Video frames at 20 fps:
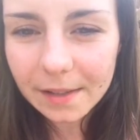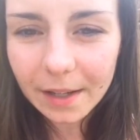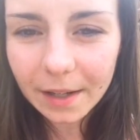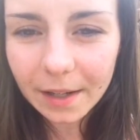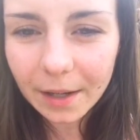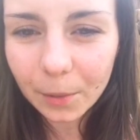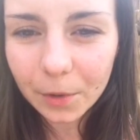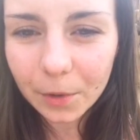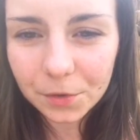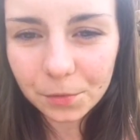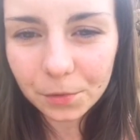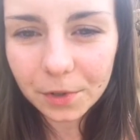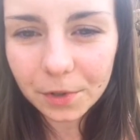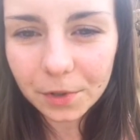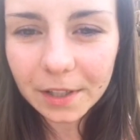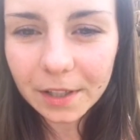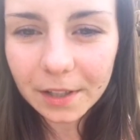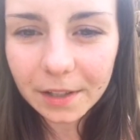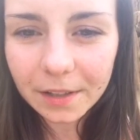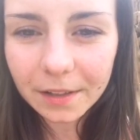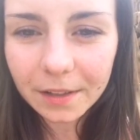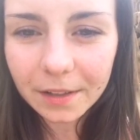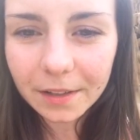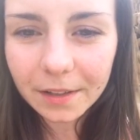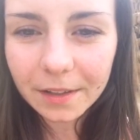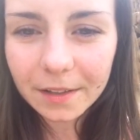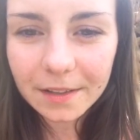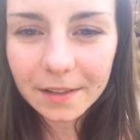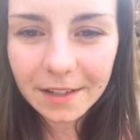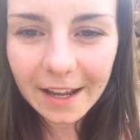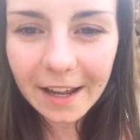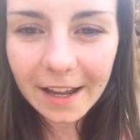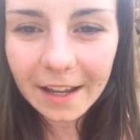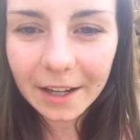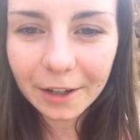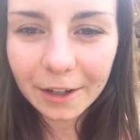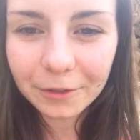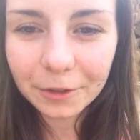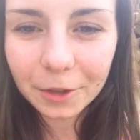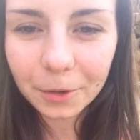and I was really dead
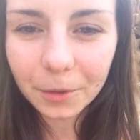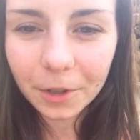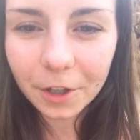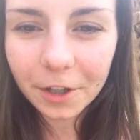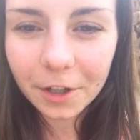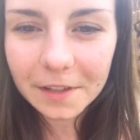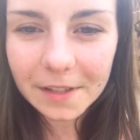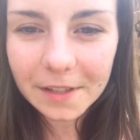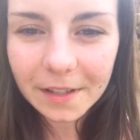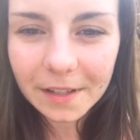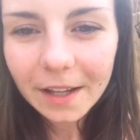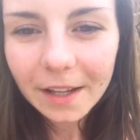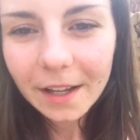afterwards.